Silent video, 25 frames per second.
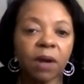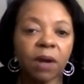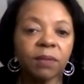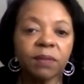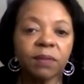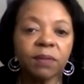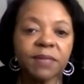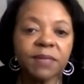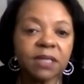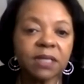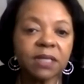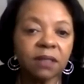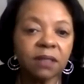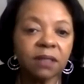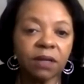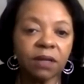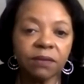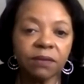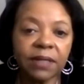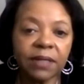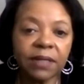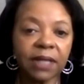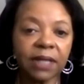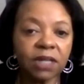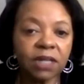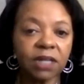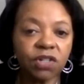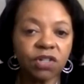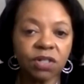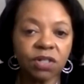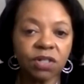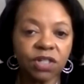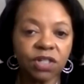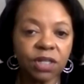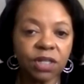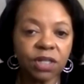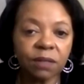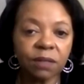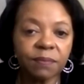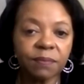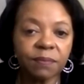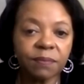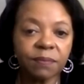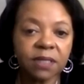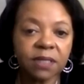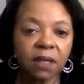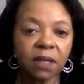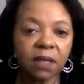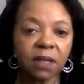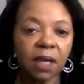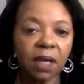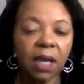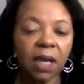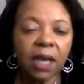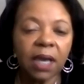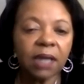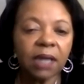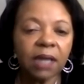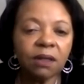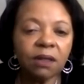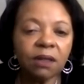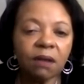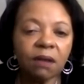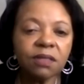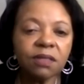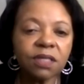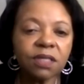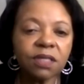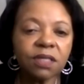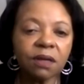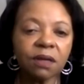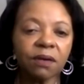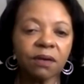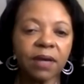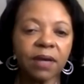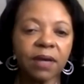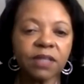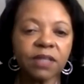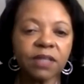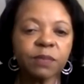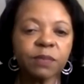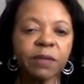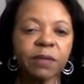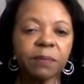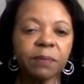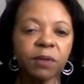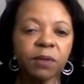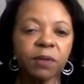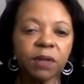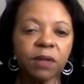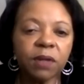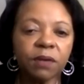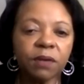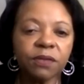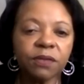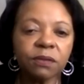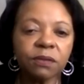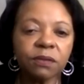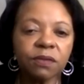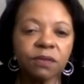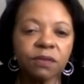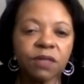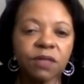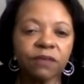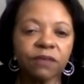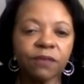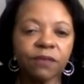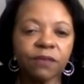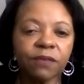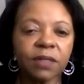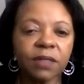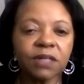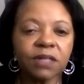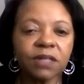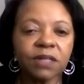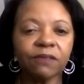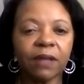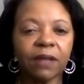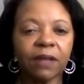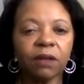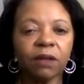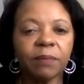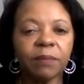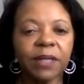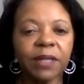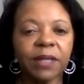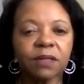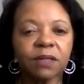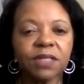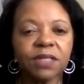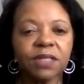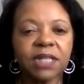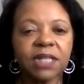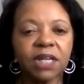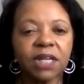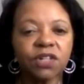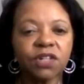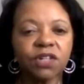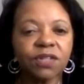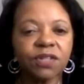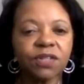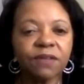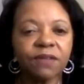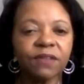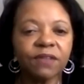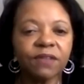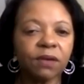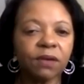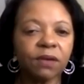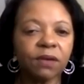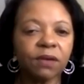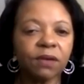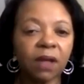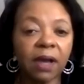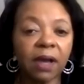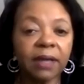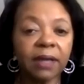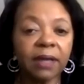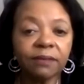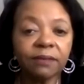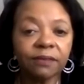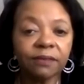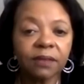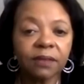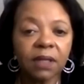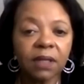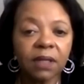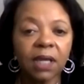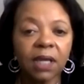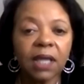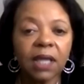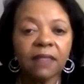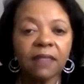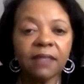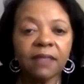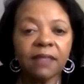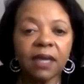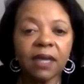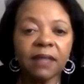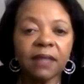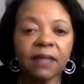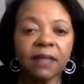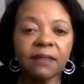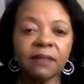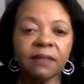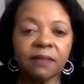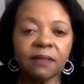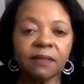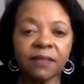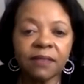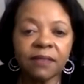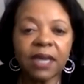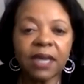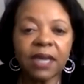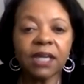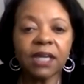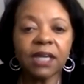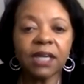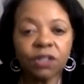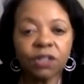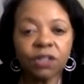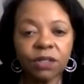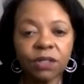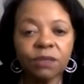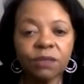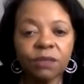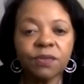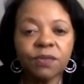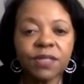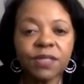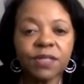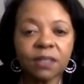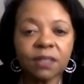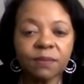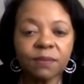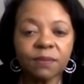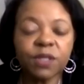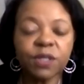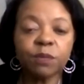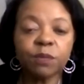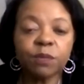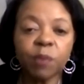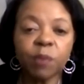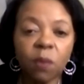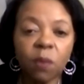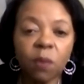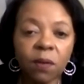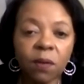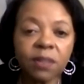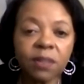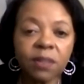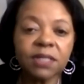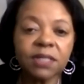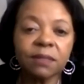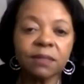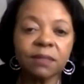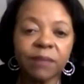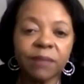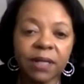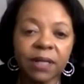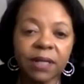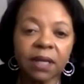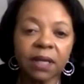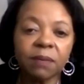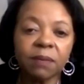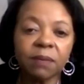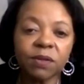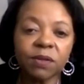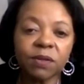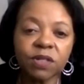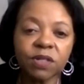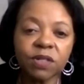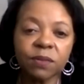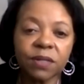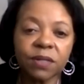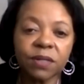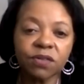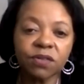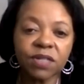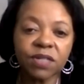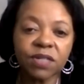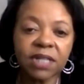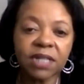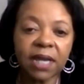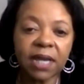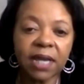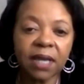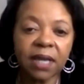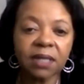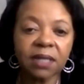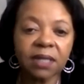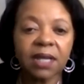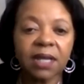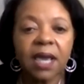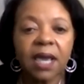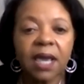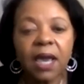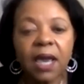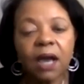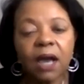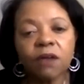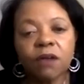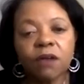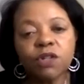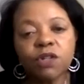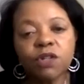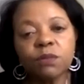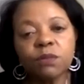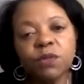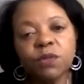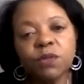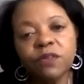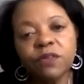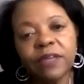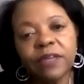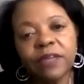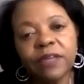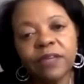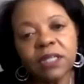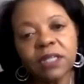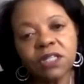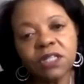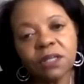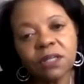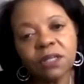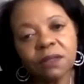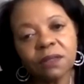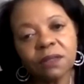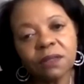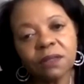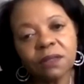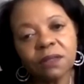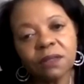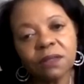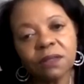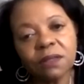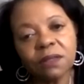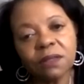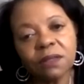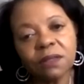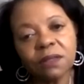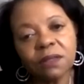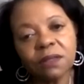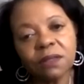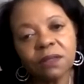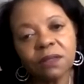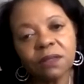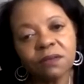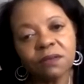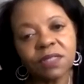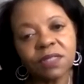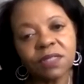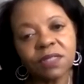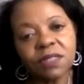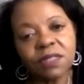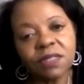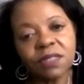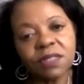problems in their relationships. And also, as people go through different developmental stages of their life, then they could use some supports in being able to understand how to move into those stages